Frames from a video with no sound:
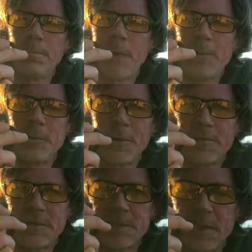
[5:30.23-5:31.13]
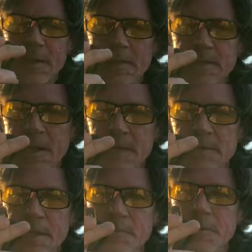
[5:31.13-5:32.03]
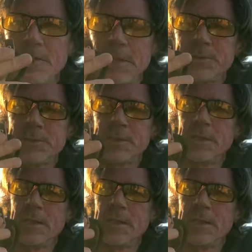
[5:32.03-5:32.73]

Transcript: popping rivets into these things, thank you very much.